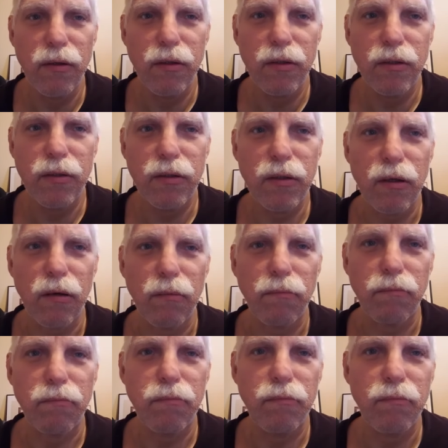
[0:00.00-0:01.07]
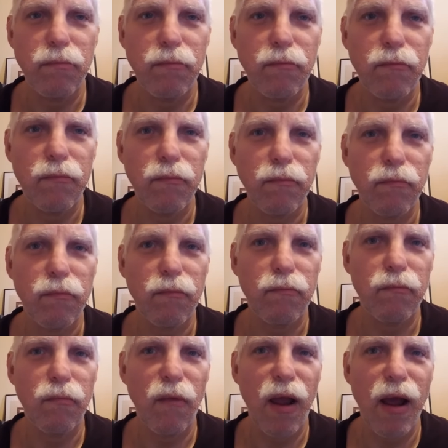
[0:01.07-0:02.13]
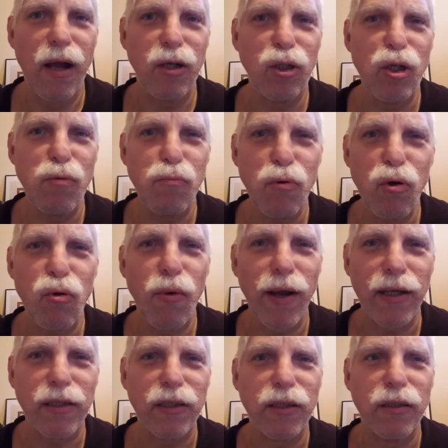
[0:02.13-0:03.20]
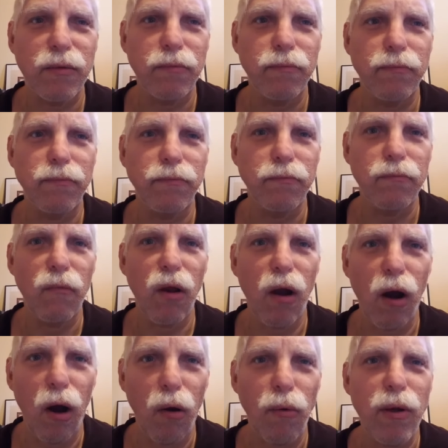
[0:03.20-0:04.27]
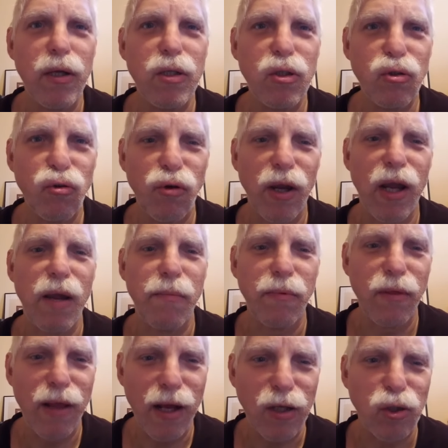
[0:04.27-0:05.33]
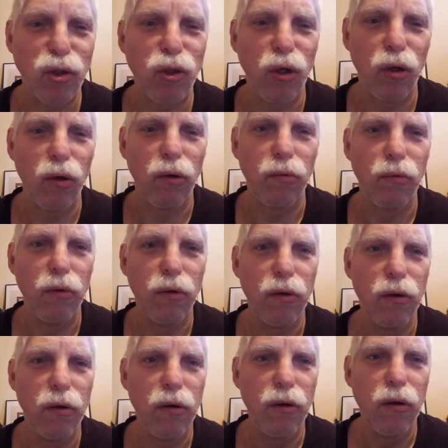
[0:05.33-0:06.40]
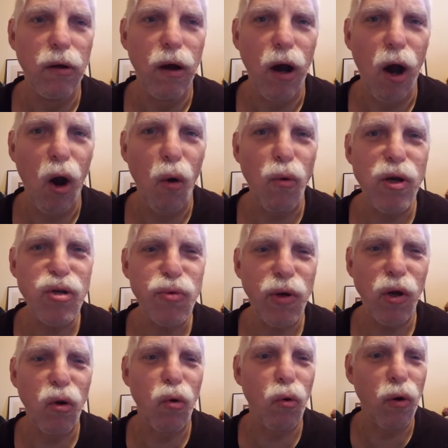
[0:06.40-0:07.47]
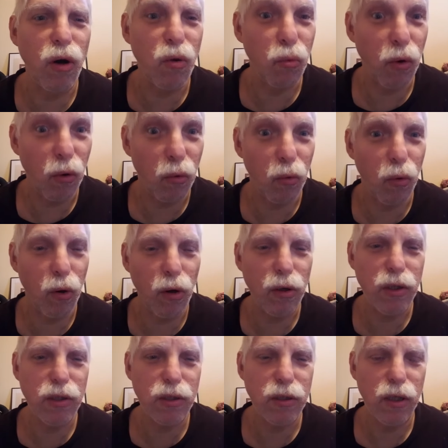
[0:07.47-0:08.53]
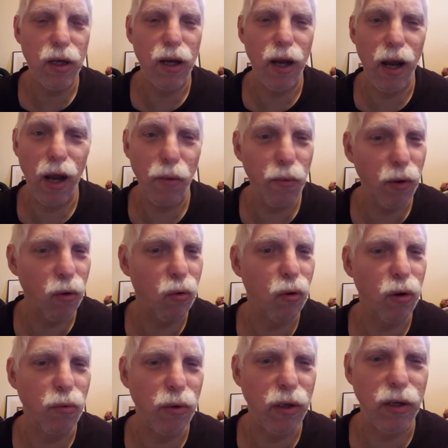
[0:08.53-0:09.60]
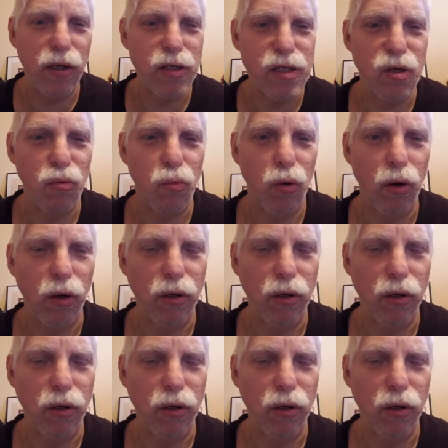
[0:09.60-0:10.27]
So, as you progress, always keep that journal. Always record what works and record what doesn't work.